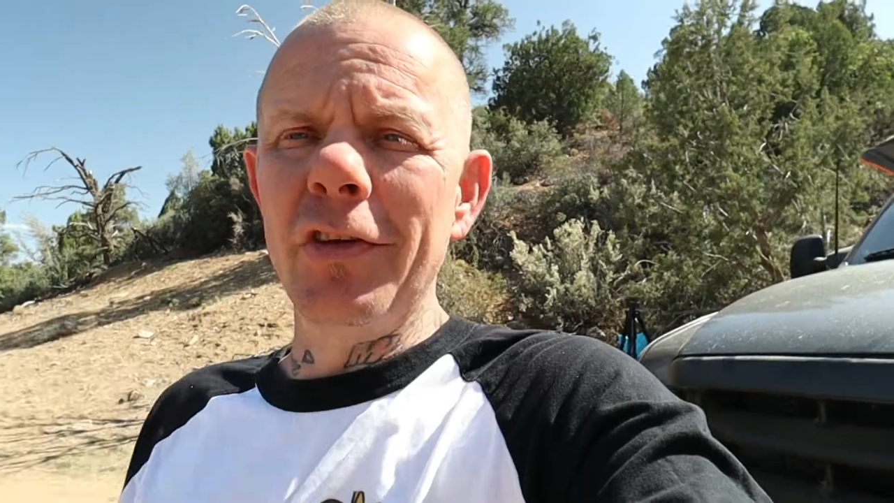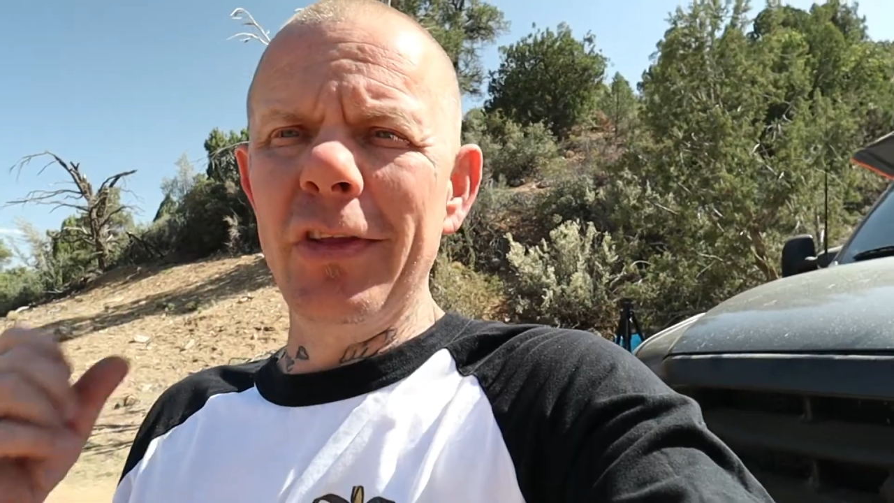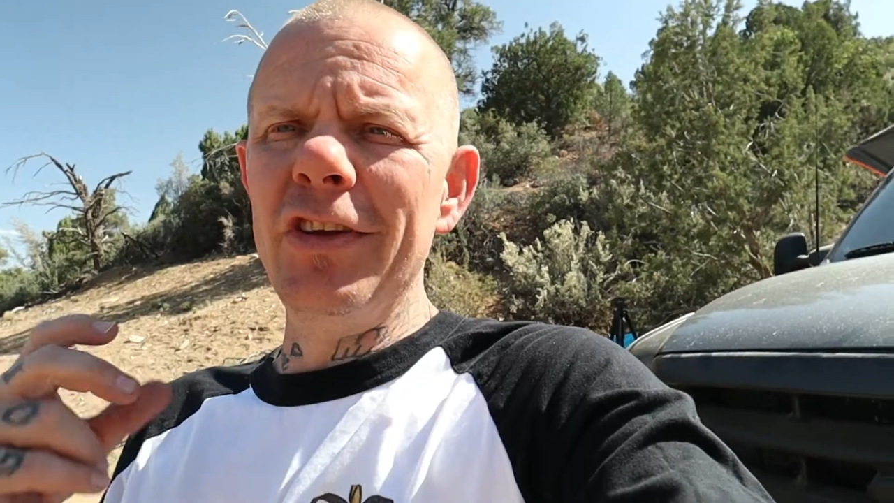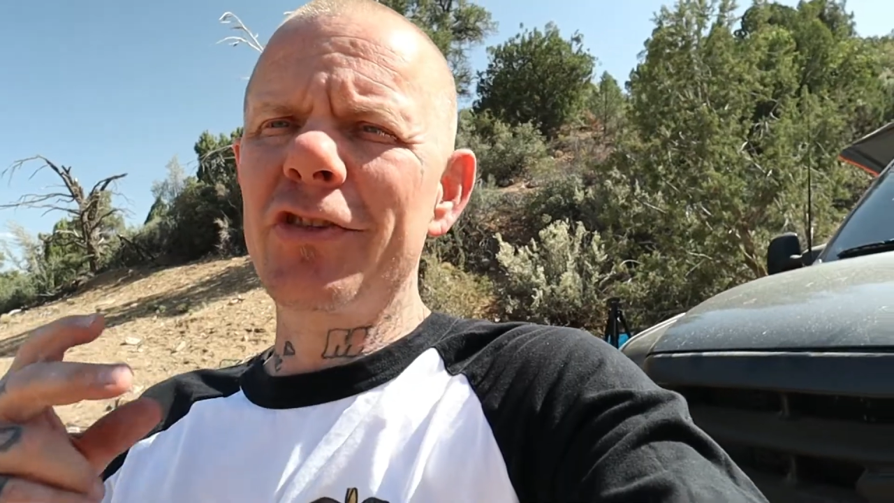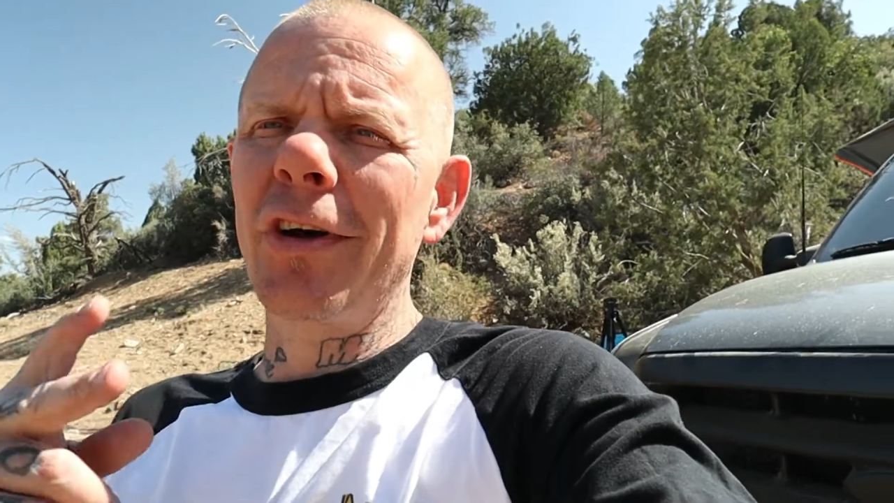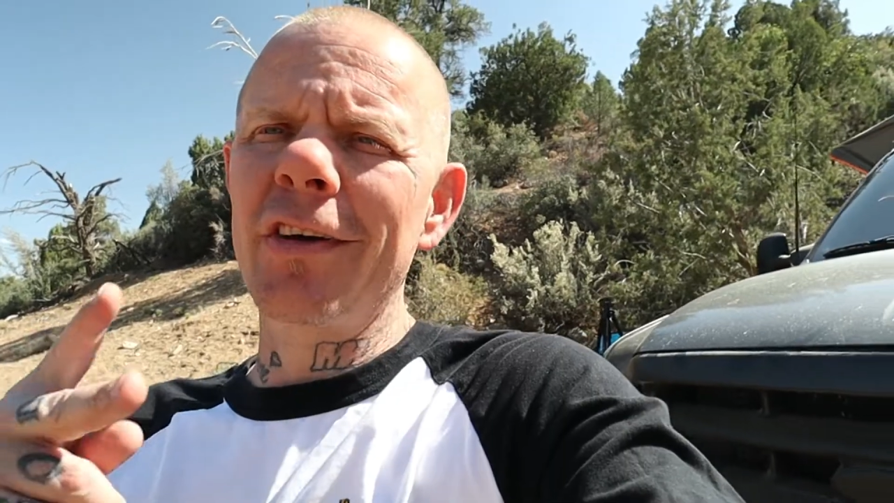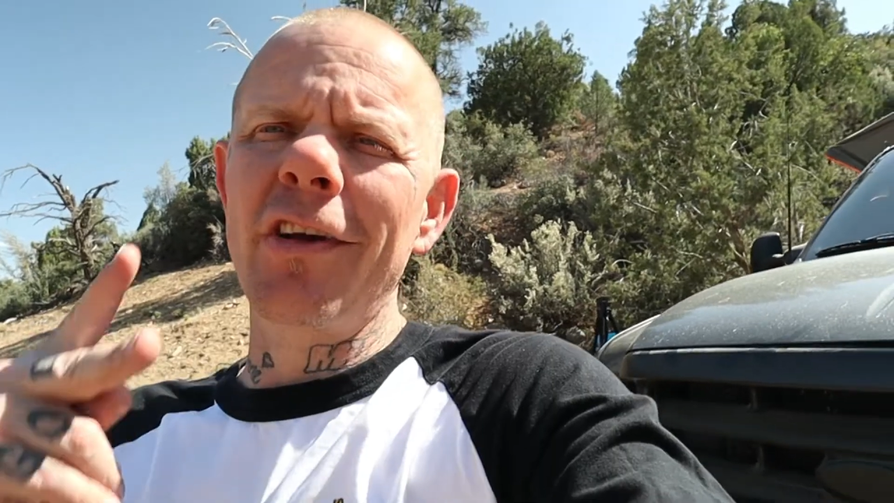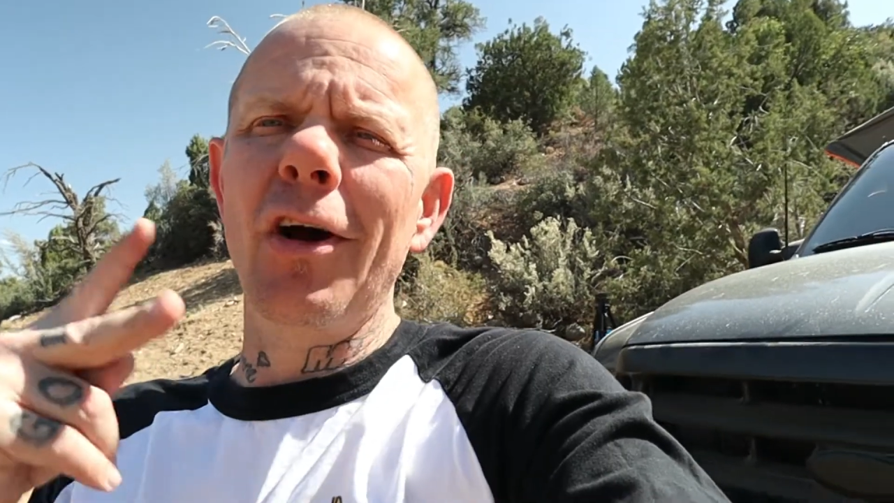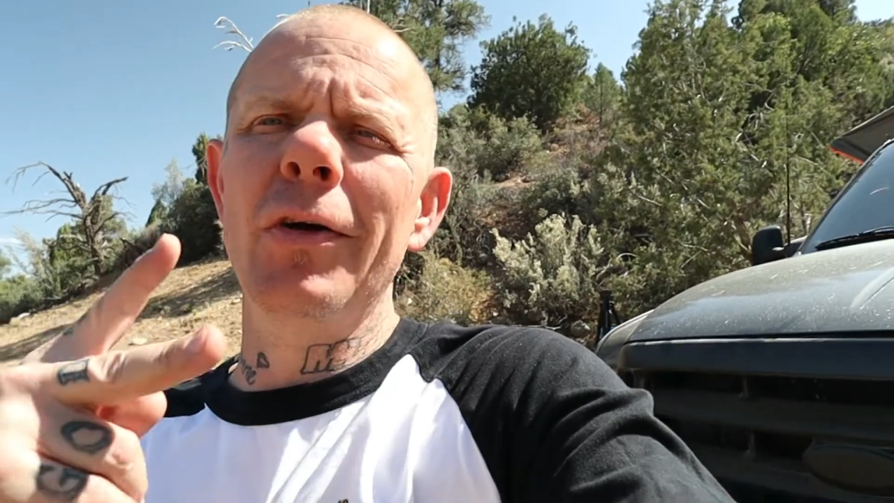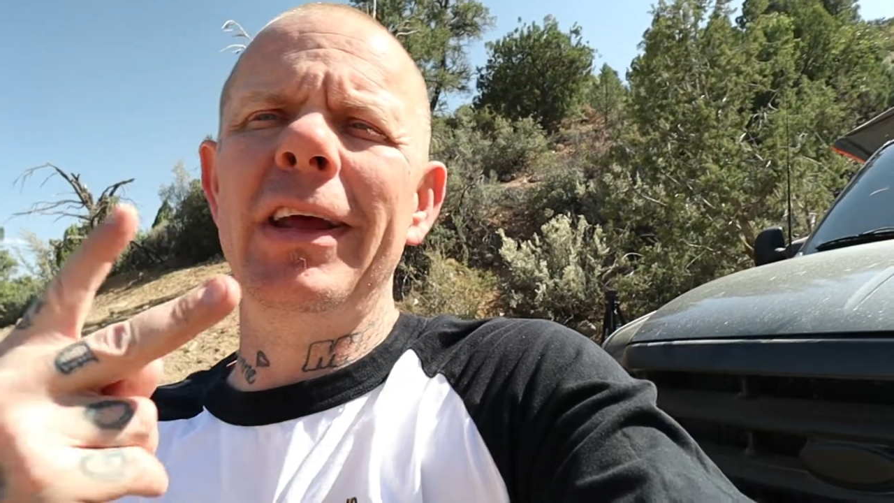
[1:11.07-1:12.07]
So these
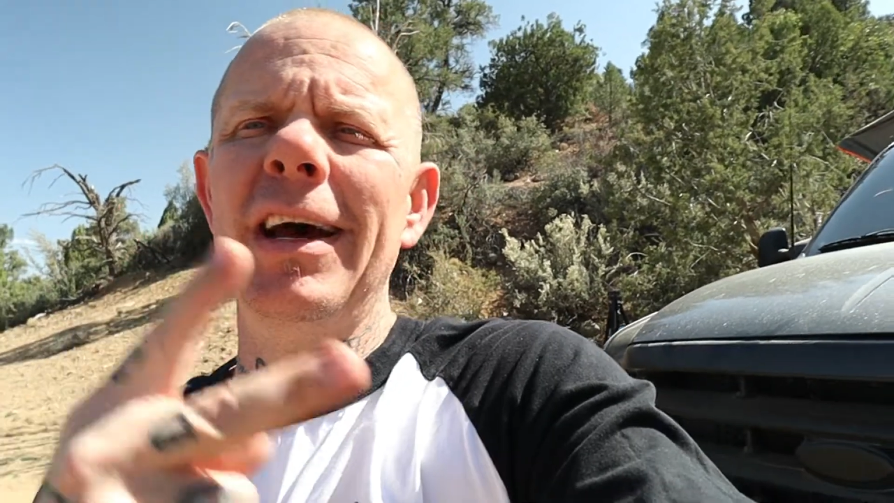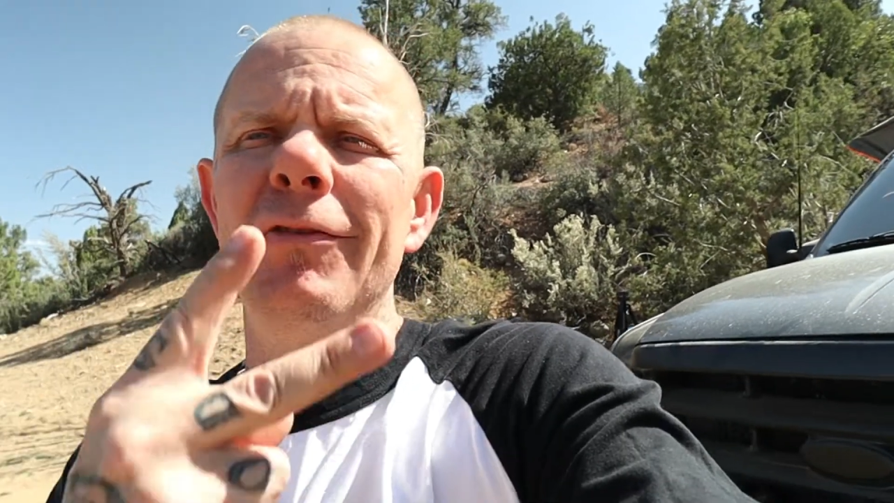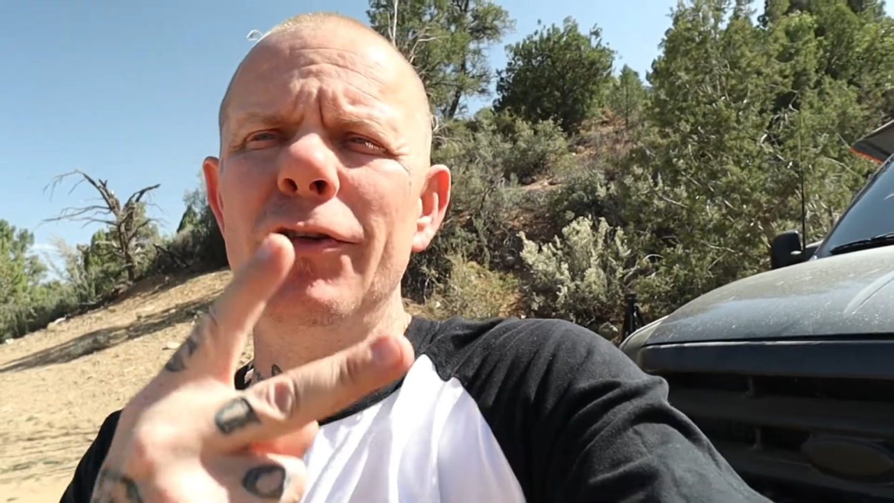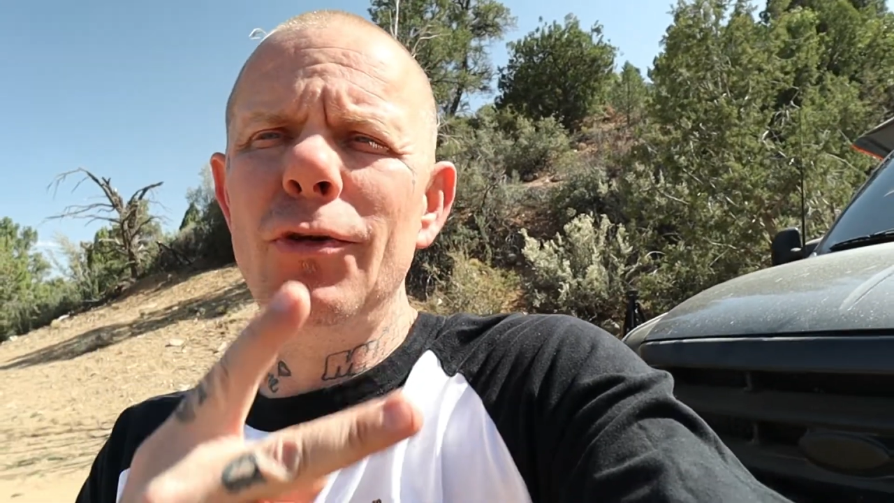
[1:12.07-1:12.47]
trucks already have